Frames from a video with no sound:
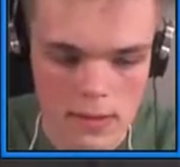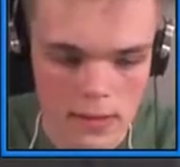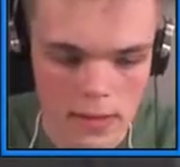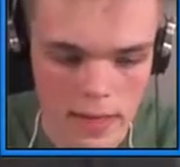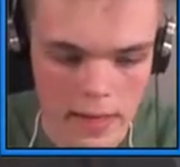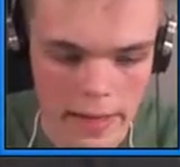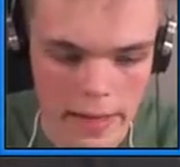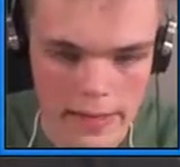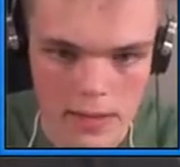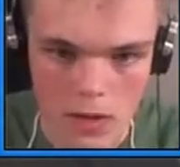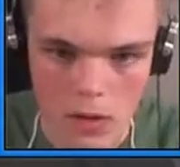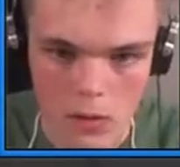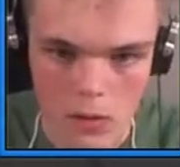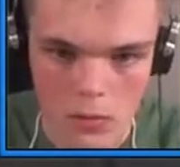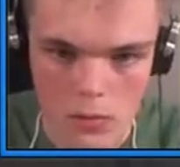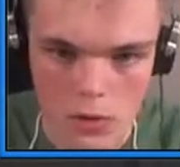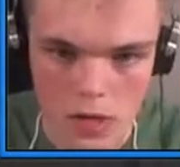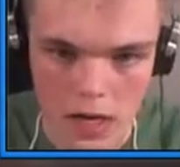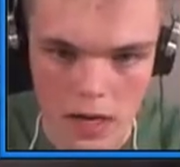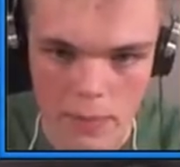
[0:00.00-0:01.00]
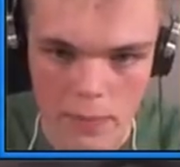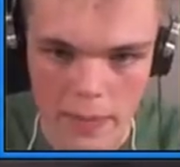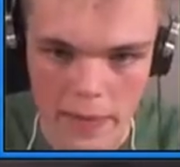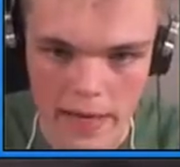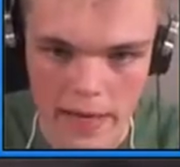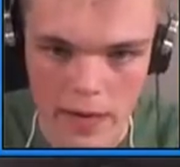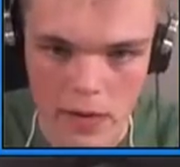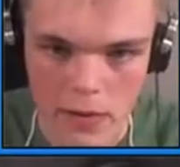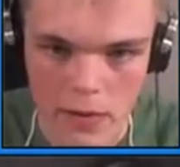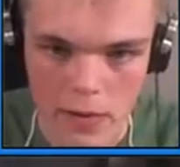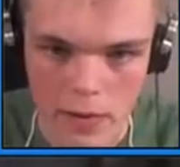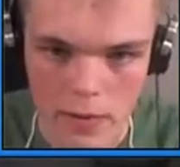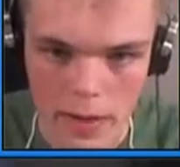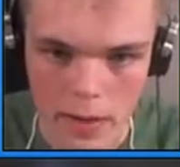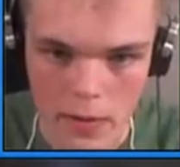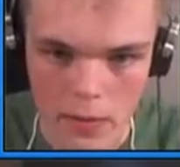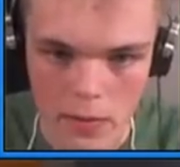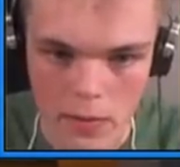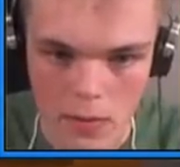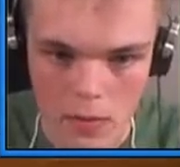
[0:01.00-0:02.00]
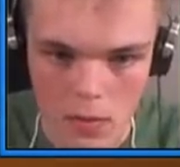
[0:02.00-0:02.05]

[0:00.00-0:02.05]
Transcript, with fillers: That gonna shock me. Get on the ground.